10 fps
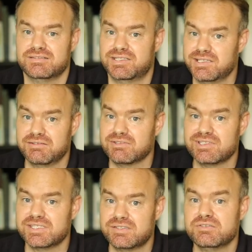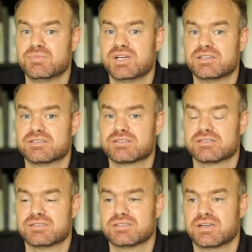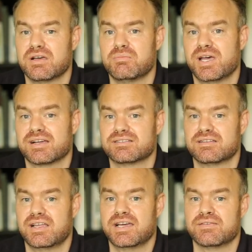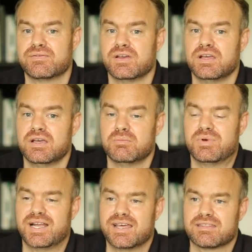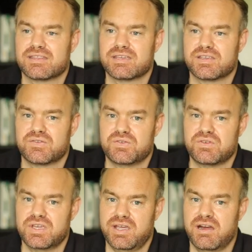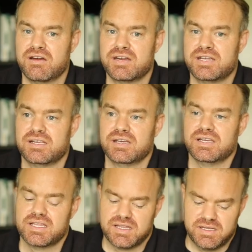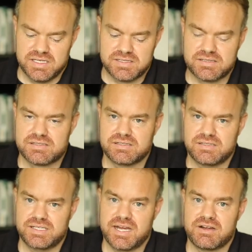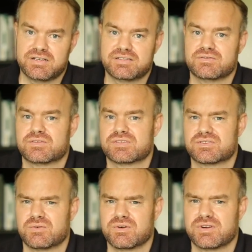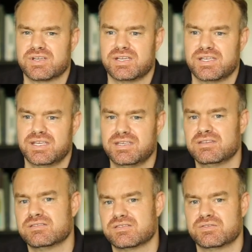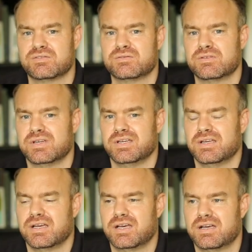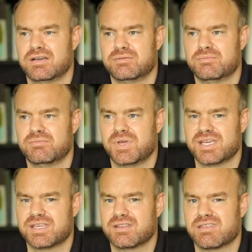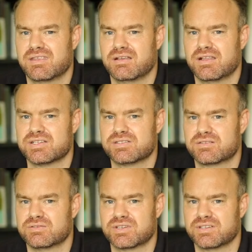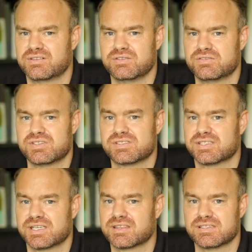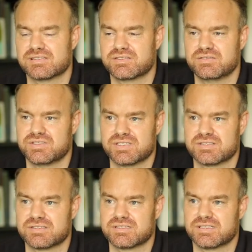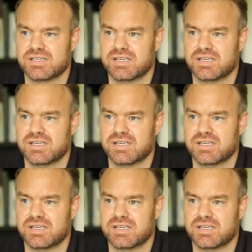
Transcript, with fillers: didn't really do much to come back to life. But I think if you carry this narrative story into um, making theological conclusions like this, you just